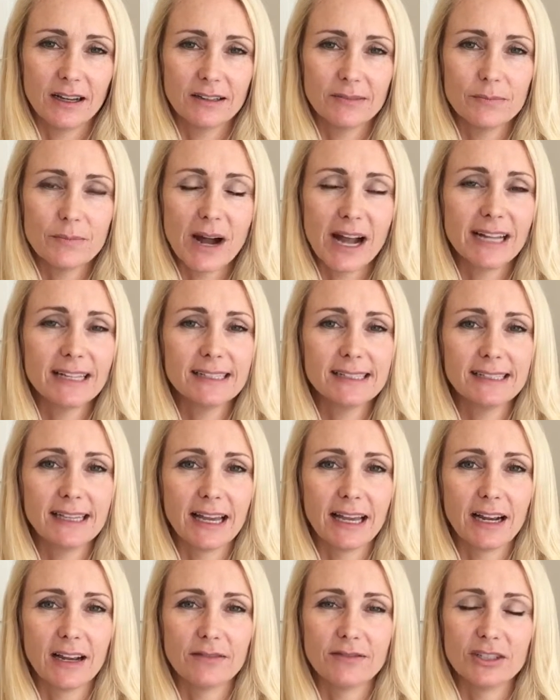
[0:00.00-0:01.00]

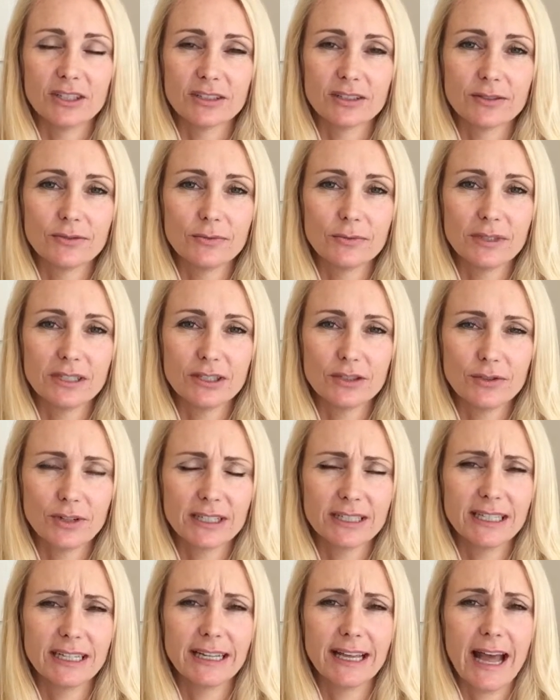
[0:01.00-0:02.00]
mindset of just
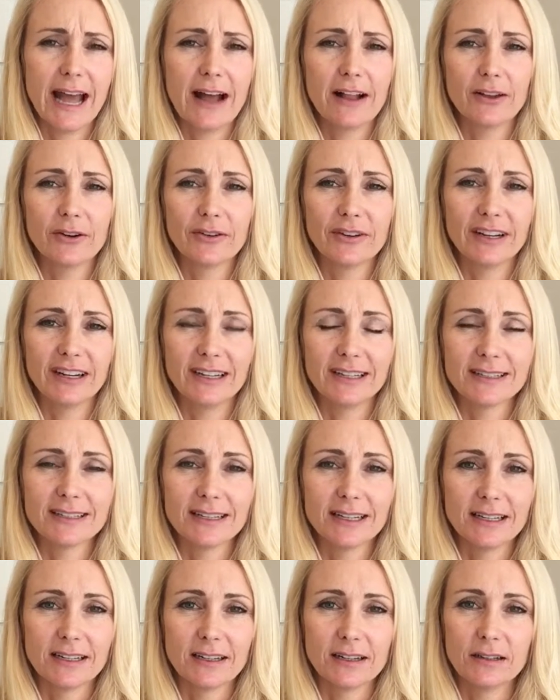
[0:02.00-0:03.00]
restricting calories
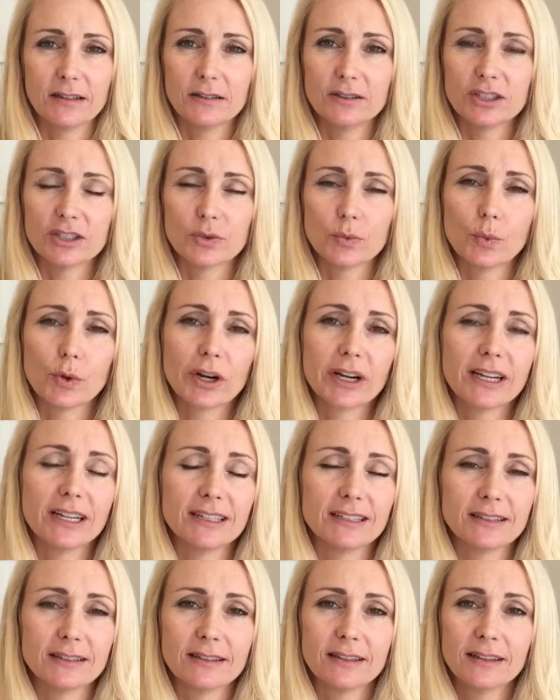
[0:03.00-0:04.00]
and just
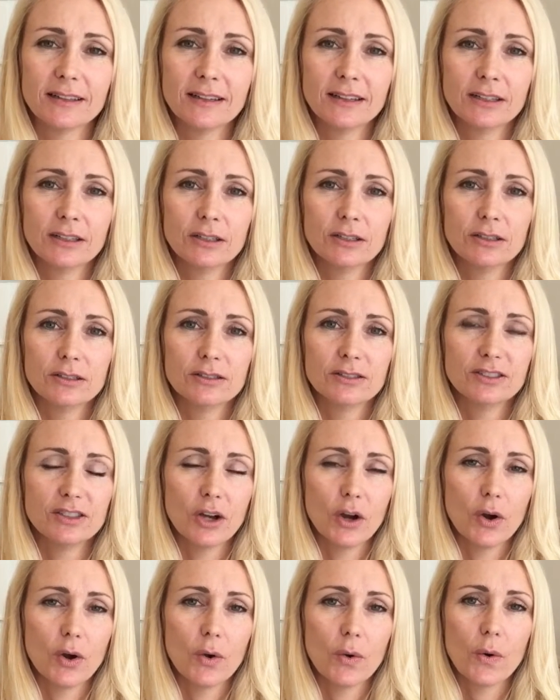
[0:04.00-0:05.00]
working
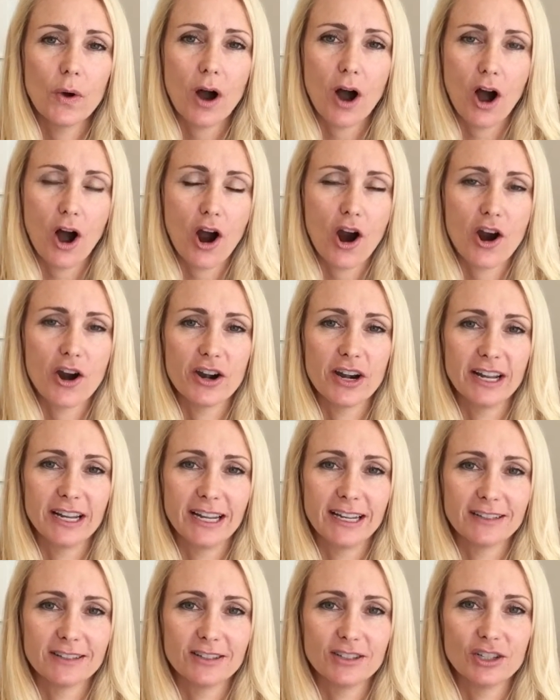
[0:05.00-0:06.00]
so hard
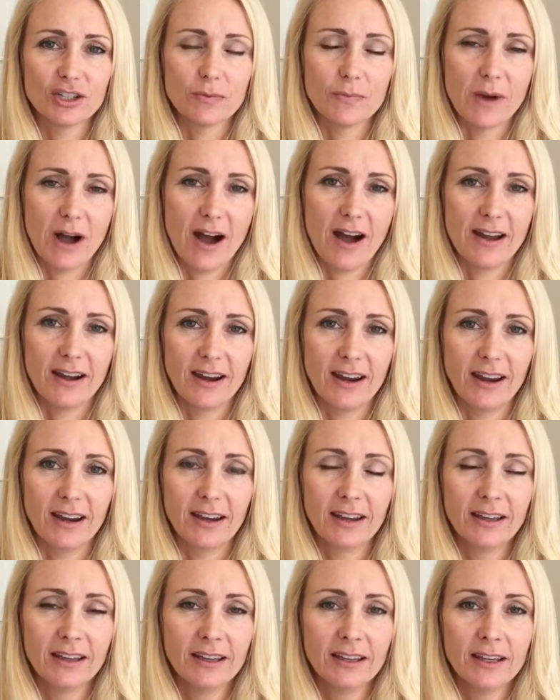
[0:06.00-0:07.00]
against your
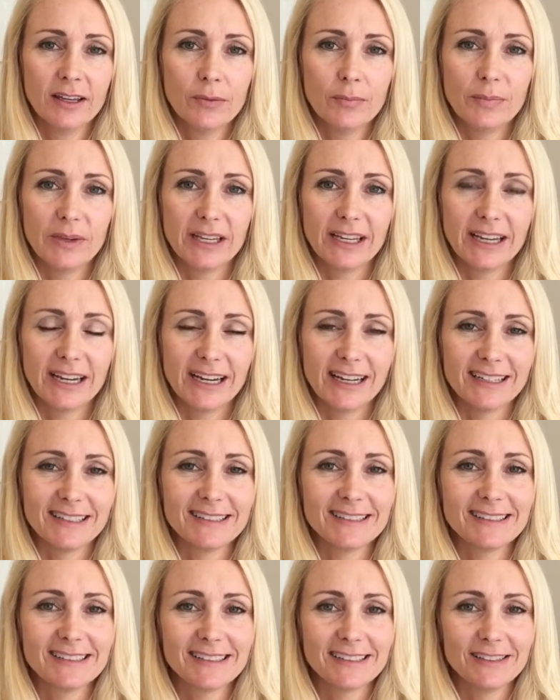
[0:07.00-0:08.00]
body,
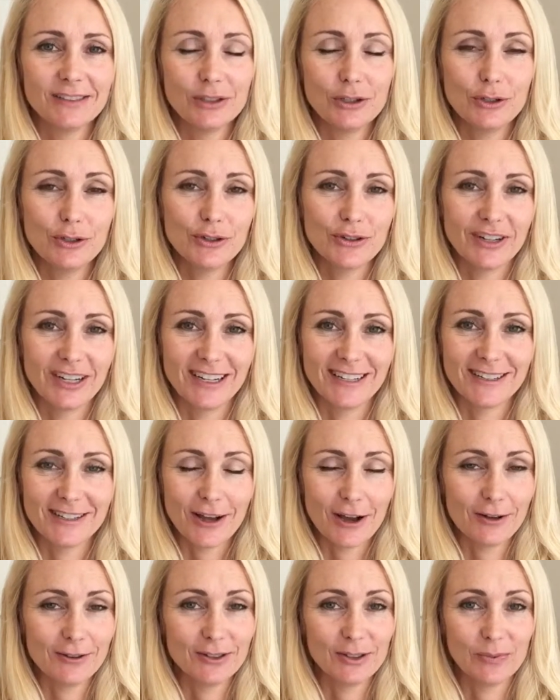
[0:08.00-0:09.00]
because nutrients
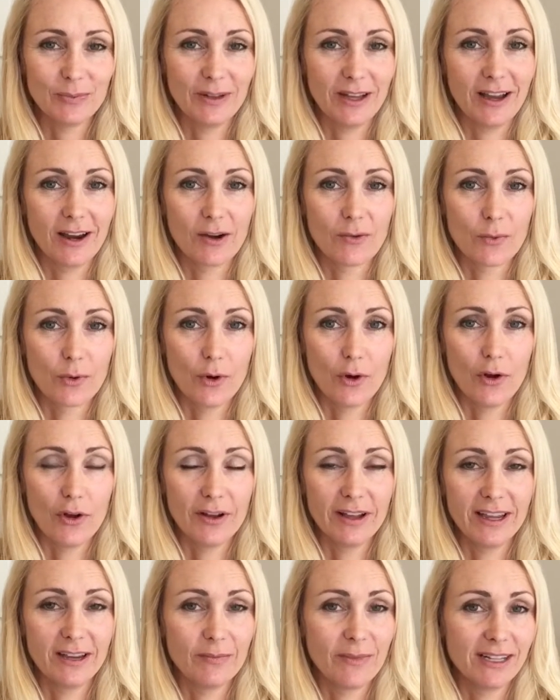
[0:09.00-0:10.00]
also play a role
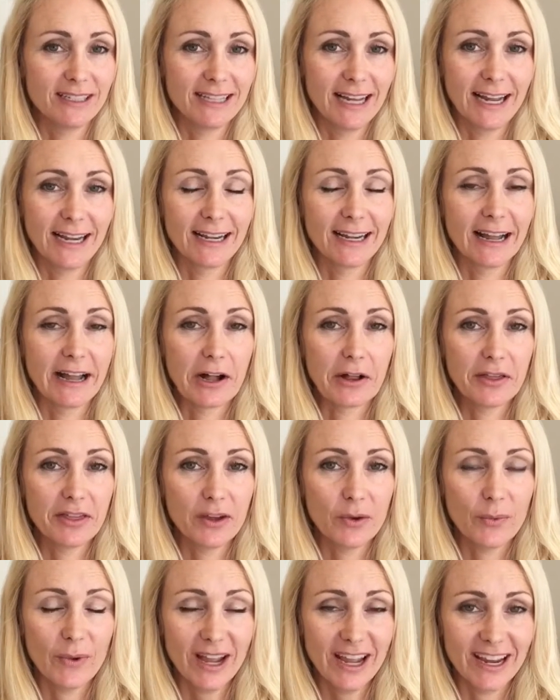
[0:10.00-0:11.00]
in maintaining a
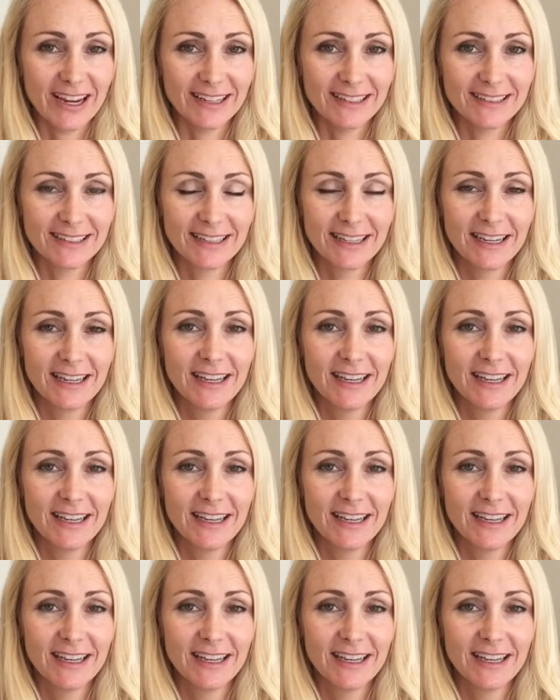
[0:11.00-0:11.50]
healthy weight.